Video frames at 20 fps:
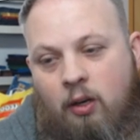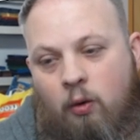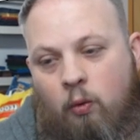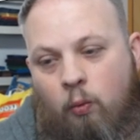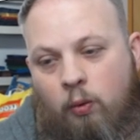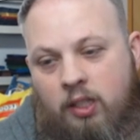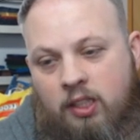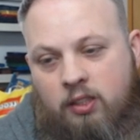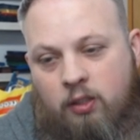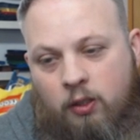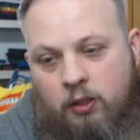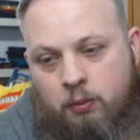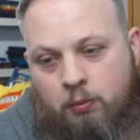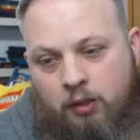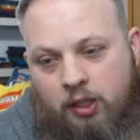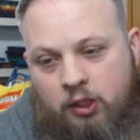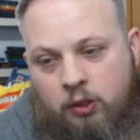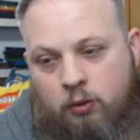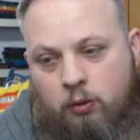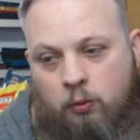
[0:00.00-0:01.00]
When this card is
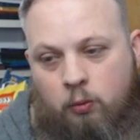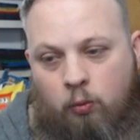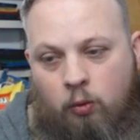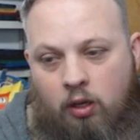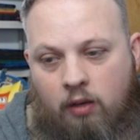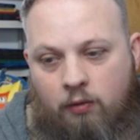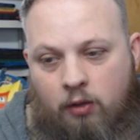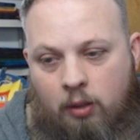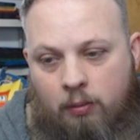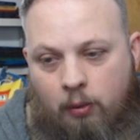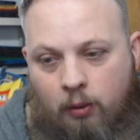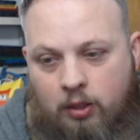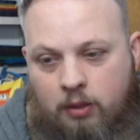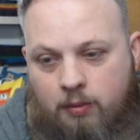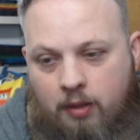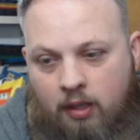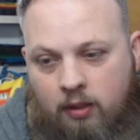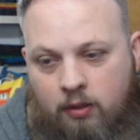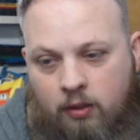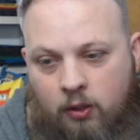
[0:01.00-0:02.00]
played, choose 1 of your opponent's
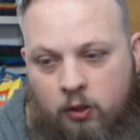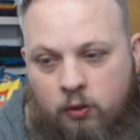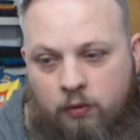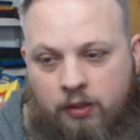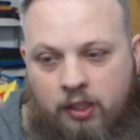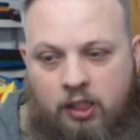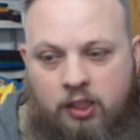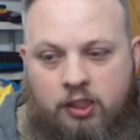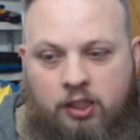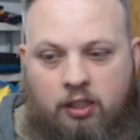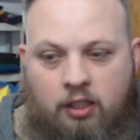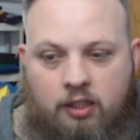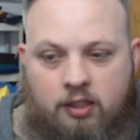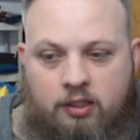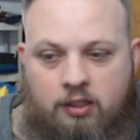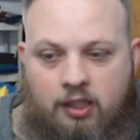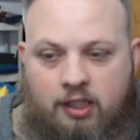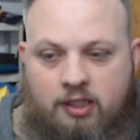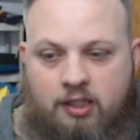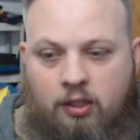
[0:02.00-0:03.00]
battle cards with an energy cost
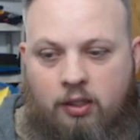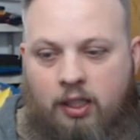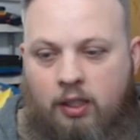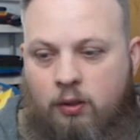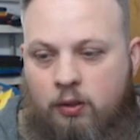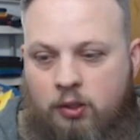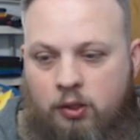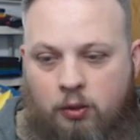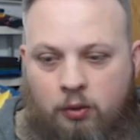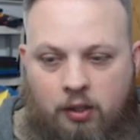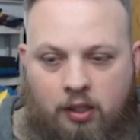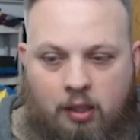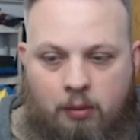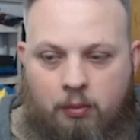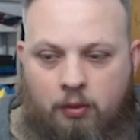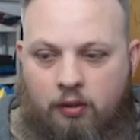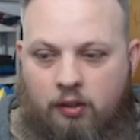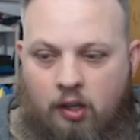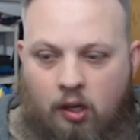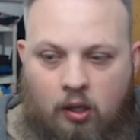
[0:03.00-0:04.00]
less than or equal to the
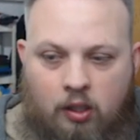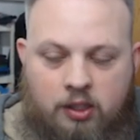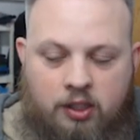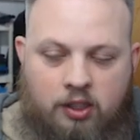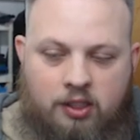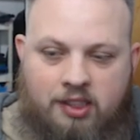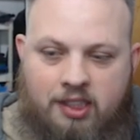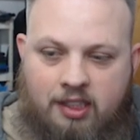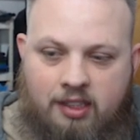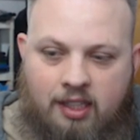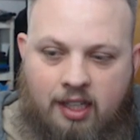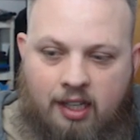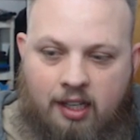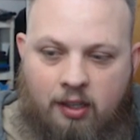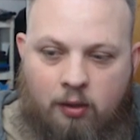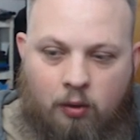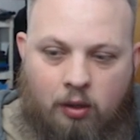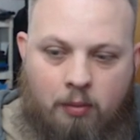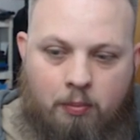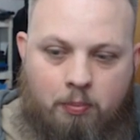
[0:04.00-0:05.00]
number of cards in your Z deck,
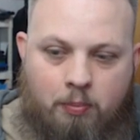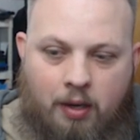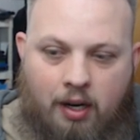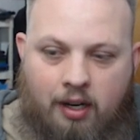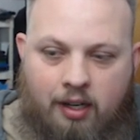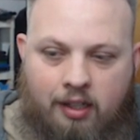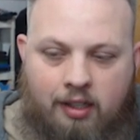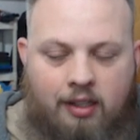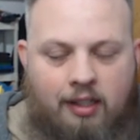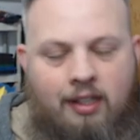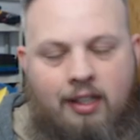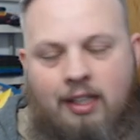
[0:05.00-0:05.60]
ignoring barrier.